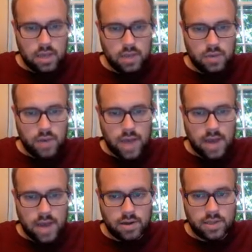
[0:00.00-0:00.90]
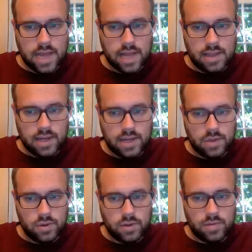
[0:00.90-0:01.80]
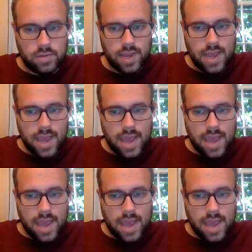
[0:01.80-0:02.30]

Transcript: to iron solid is going to be